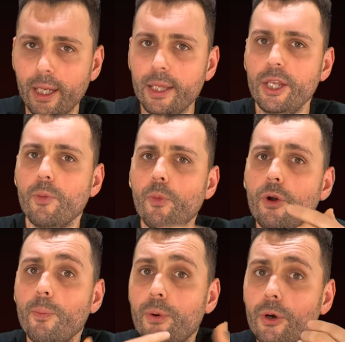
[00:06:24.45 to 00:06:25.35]
They're
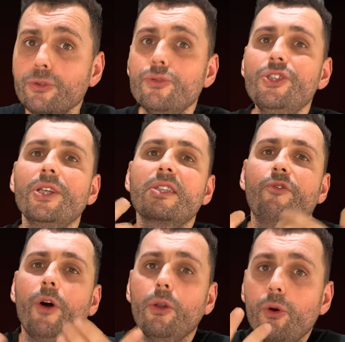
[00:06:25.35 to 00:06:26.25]
more prone to just
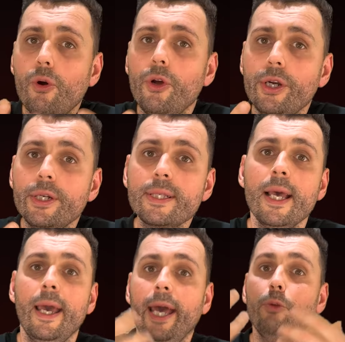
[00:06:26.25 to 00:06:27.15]
follow orders
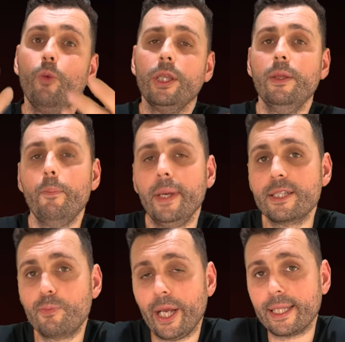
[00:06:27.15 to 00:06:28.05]
and what the
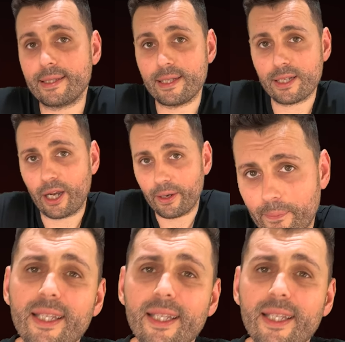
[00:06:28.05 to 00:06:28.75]
best practices are.